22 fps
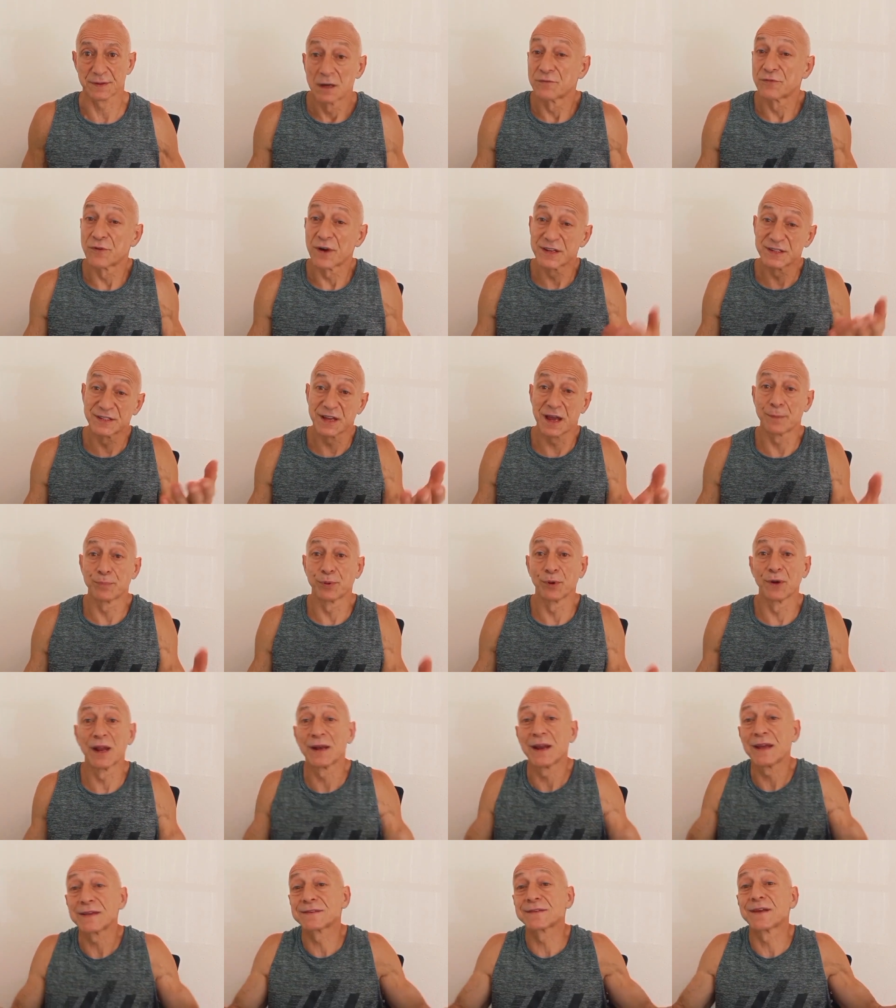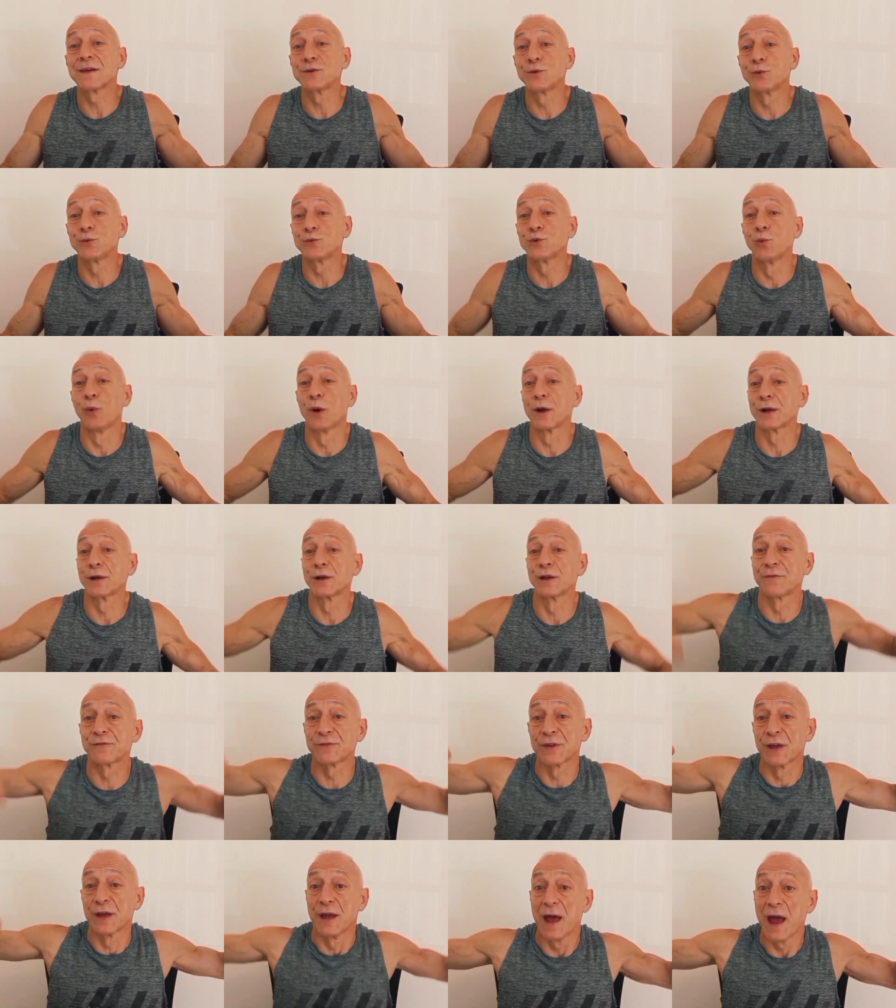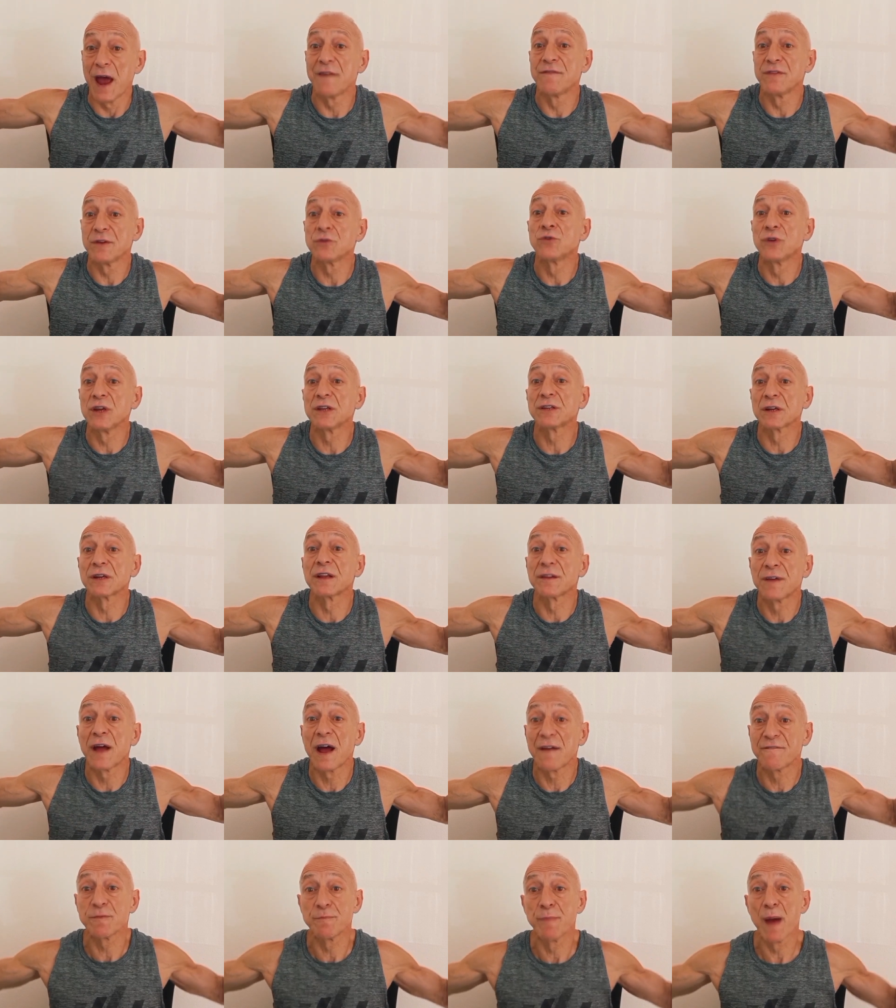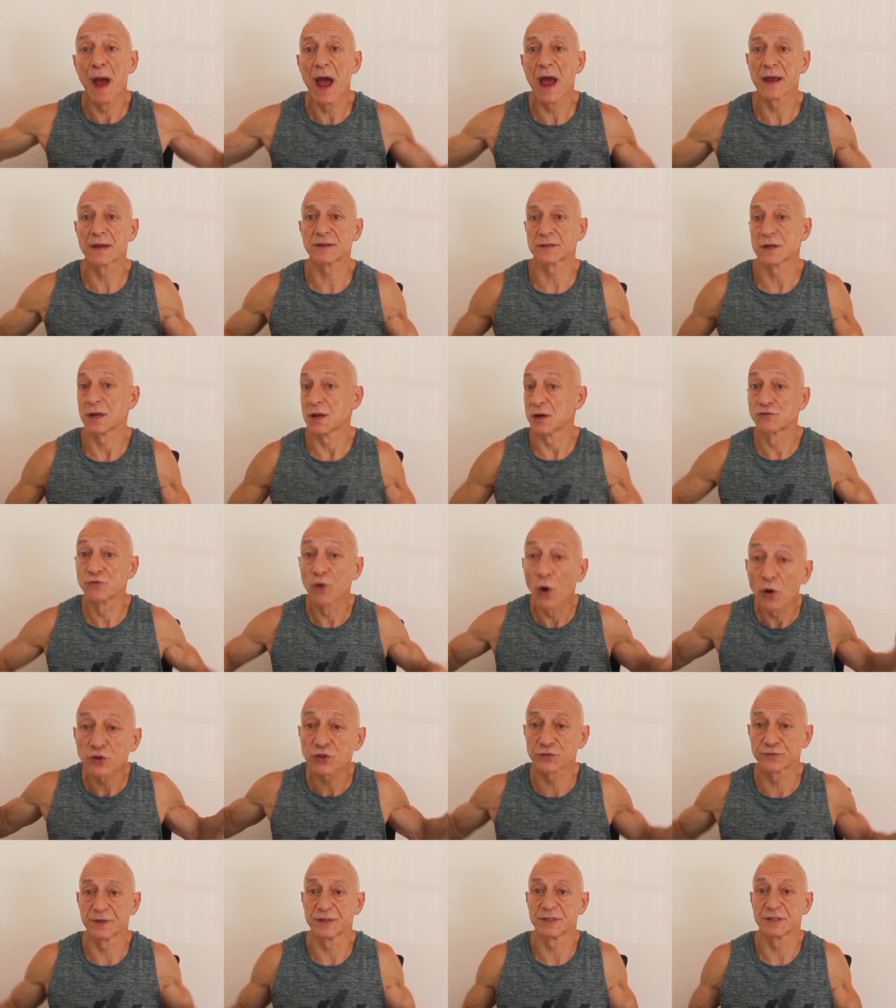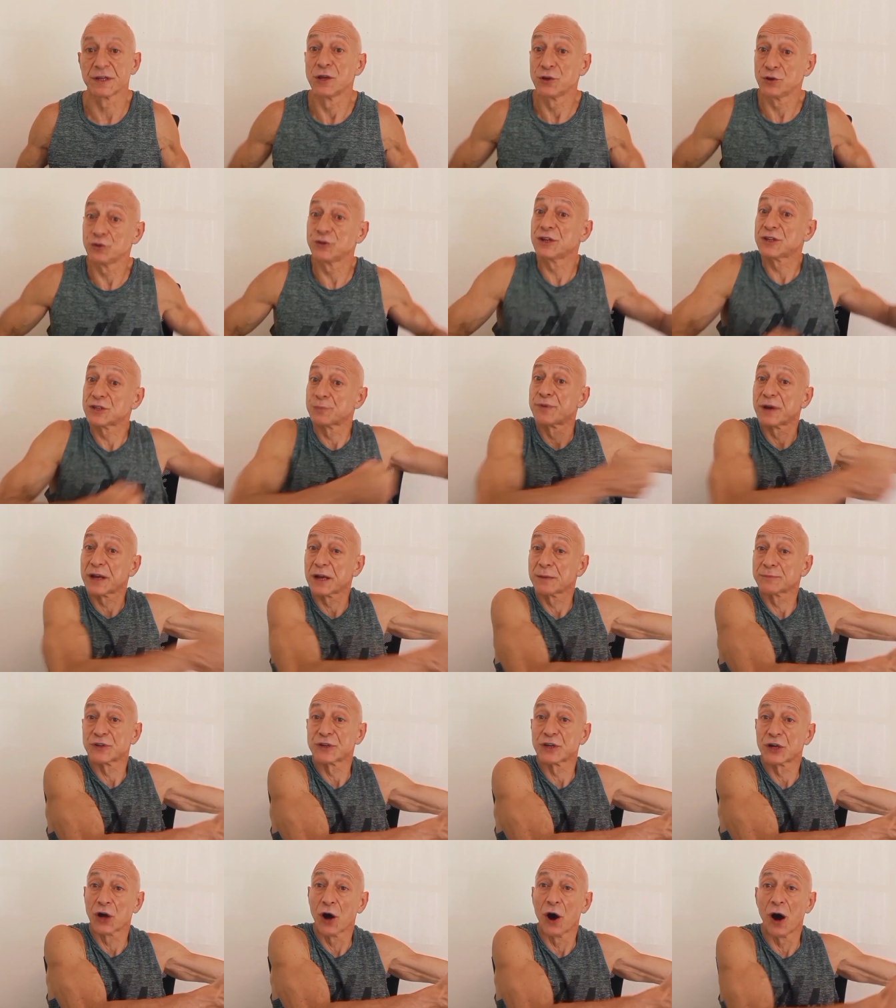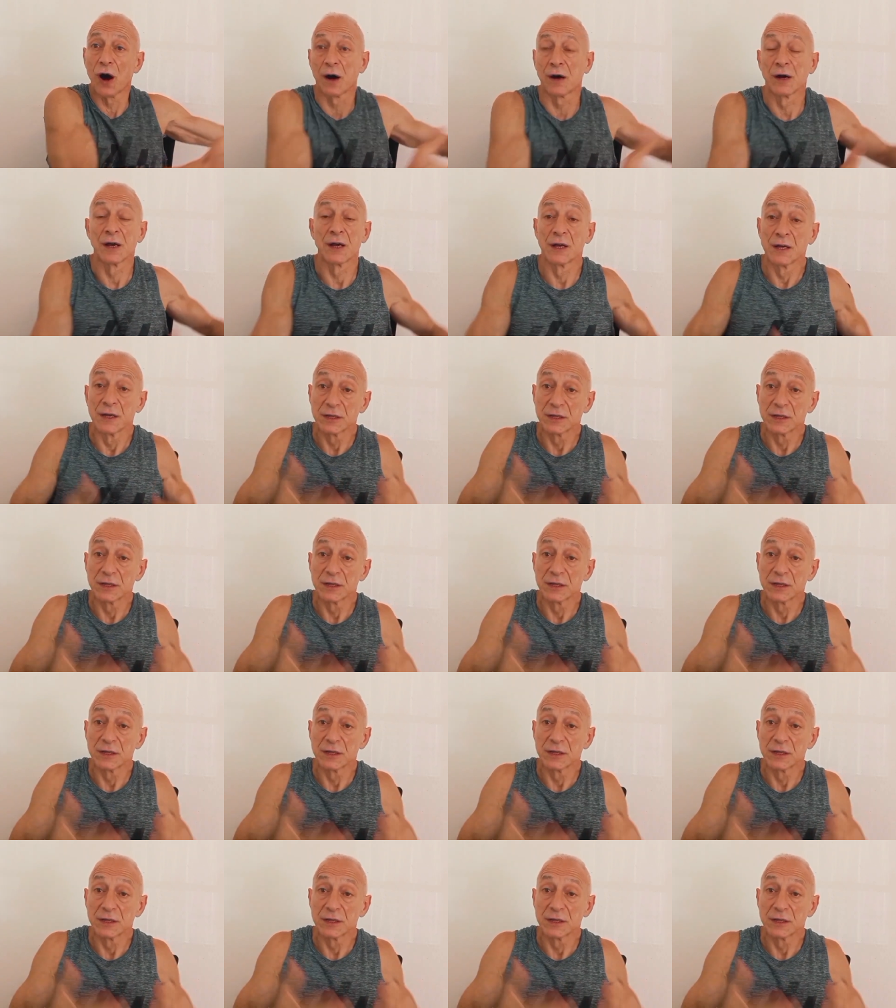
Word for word: For example, let's say you, you want to lift heavy, you need to lift heavy bags, groceries, you need to bring them to the car.